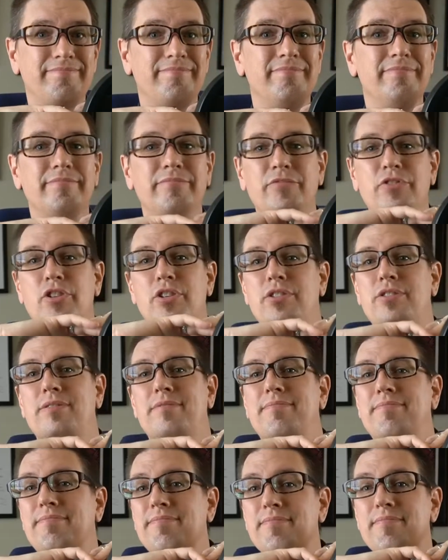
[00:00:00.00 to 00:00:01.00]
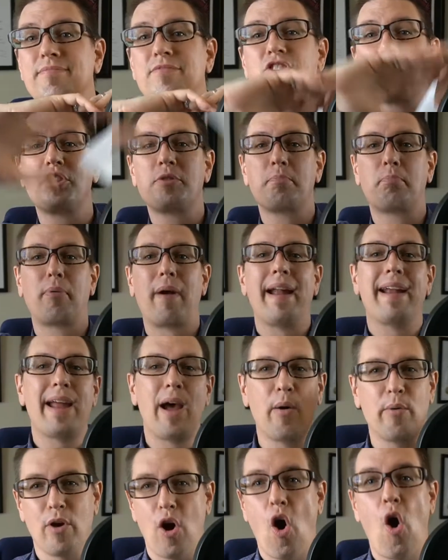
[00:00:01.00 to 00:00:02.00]
just spread
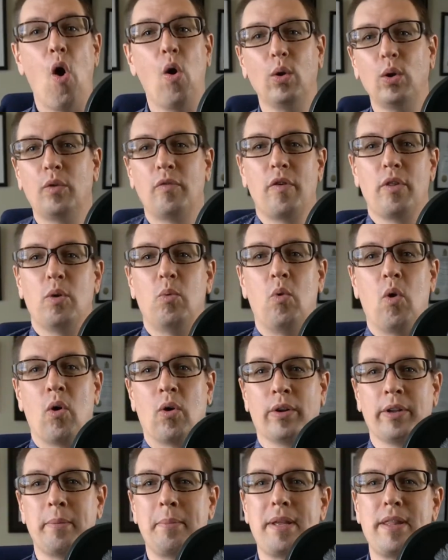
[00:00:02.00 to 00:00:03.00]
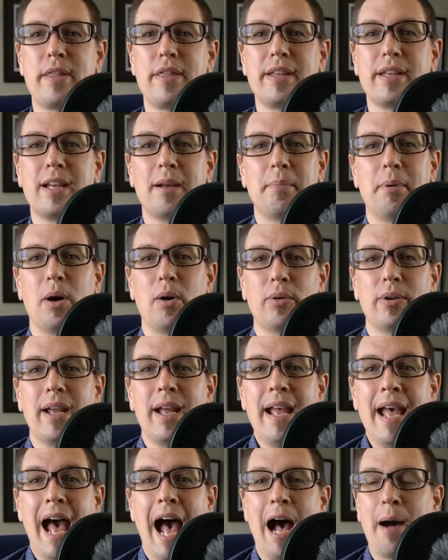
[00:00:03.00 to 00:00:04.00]
out all over the world. I mean, think about
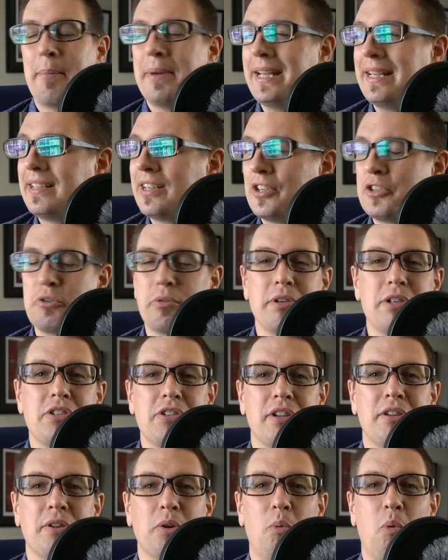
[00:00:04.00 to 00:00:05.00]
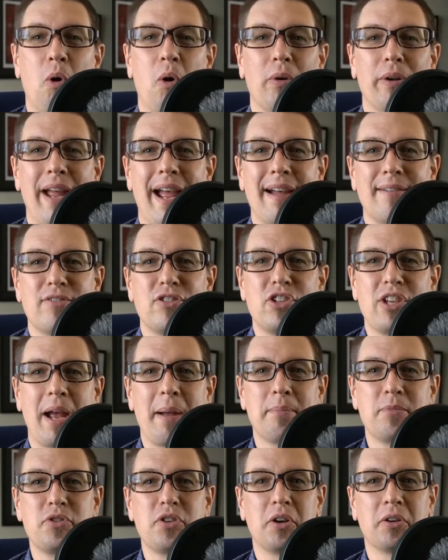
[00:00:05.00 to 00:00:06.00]
how many countries in the world have
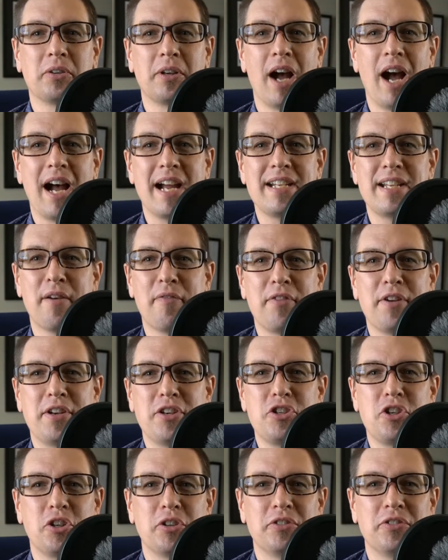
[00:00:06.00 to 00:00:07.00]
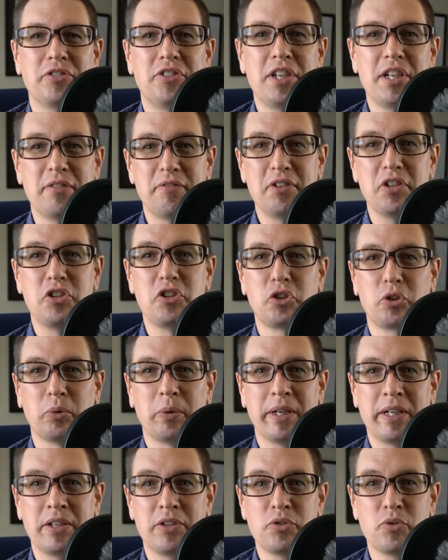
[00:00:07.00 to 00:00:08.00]
Samsung high definition TV
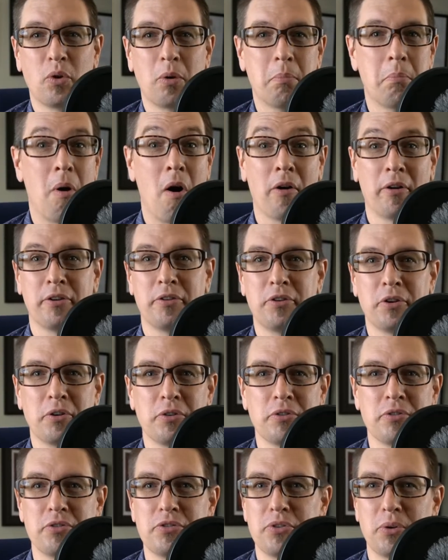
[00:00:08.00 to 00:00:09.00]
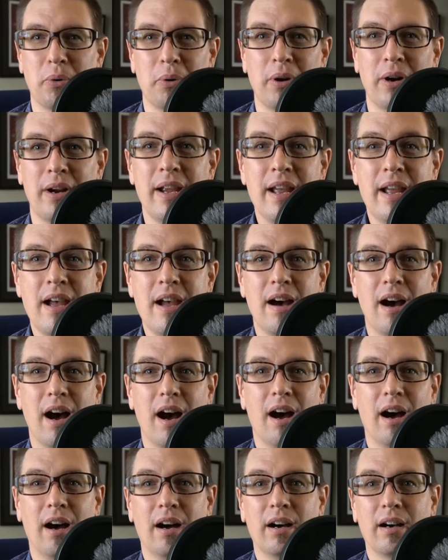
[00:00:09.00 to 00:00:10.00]
screens or monitors, or
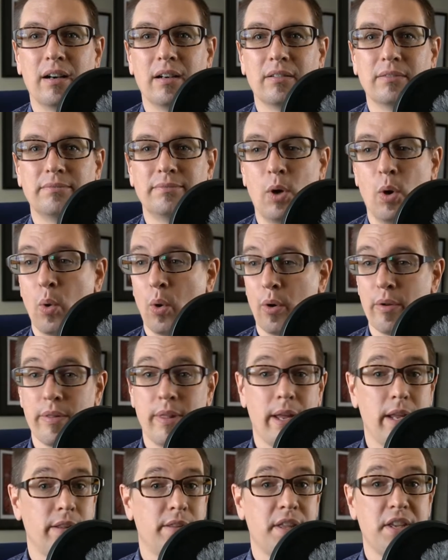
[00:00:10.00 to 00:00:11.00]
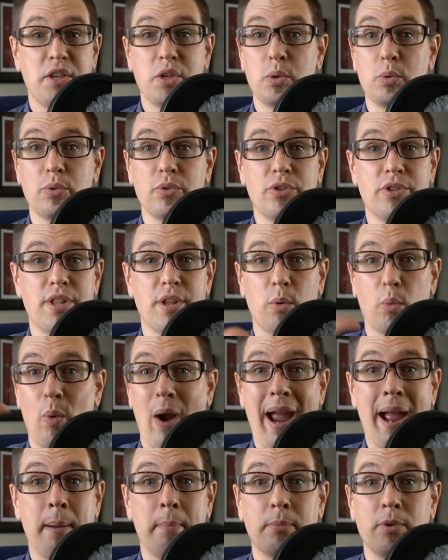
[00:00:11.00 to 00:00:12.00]
that they use the
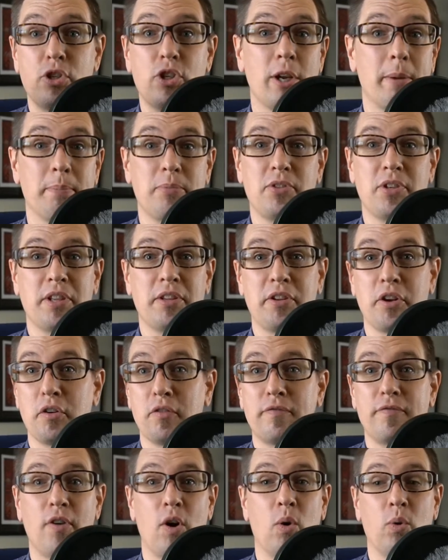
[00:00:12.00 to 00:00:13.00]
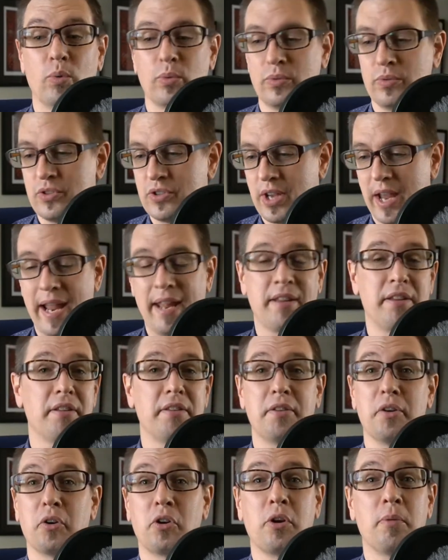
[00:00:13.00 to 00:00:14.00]
RAM chips in their phones and in
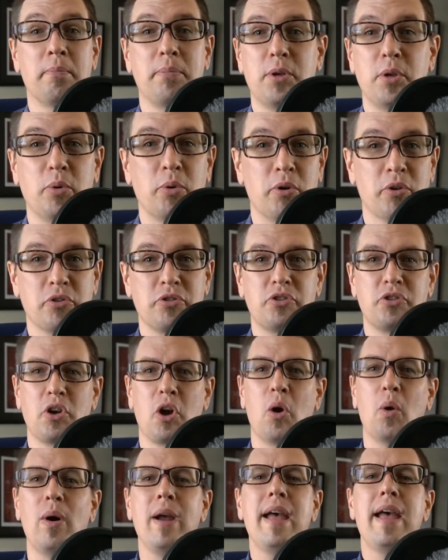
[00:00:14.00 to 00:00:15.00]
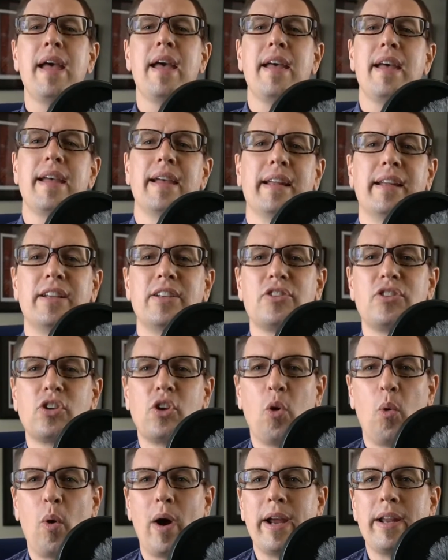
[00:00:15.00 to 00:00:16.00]
their computers. So it is
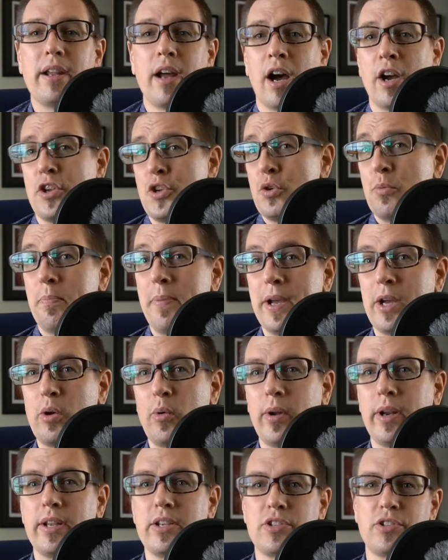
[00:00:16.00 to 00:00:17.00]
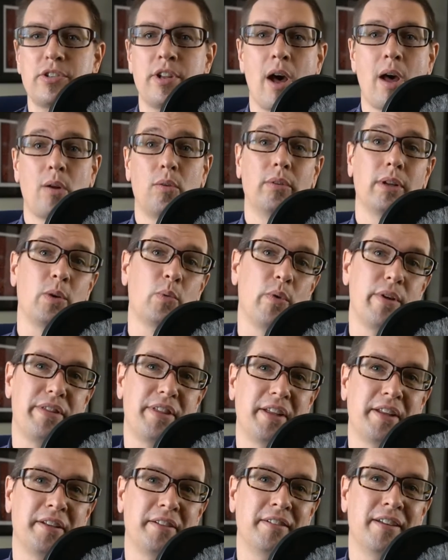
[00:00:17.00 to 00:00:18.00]
quite ubiquitous, not only within